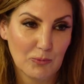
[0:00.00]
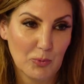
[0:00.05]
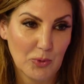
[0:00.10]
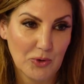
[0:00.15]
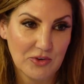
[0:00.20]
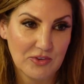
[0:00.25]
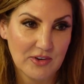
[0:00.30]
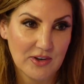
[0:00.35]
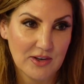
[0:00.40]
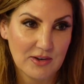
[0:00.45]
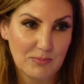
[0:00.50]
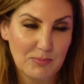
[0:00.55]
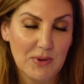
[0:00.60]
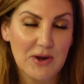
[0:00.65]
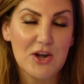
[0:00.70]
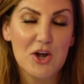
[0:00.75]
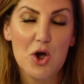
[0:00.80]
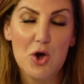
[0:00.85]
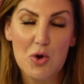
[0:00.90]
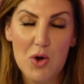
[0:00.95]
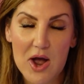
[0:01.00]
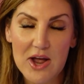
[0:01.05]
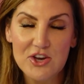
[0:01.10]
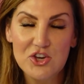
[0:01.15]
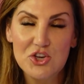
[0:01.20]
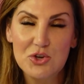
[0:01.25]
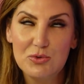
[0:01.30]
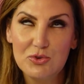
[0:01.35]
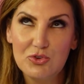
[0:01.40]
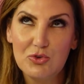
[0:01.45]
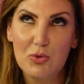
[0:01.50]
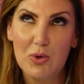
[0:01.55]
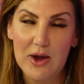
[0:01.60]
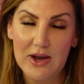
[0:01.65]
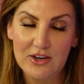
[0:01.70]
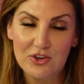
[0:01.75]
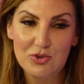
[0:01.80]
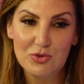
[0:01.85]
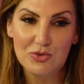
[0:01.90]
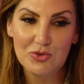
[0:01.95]
worked it. But she was
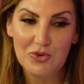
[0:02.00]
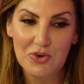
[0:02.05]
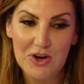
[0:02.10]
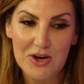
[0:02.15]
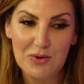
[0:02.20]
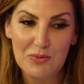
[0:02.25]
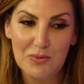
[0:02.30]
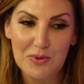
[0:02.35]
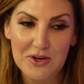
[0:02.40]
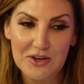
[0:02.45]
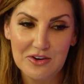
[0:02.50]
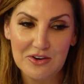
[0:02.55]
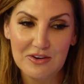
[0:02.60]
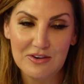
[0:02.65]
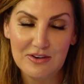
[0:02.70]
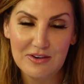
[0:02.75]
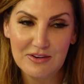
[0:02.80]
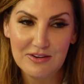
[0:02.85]
great. She was a great waiter.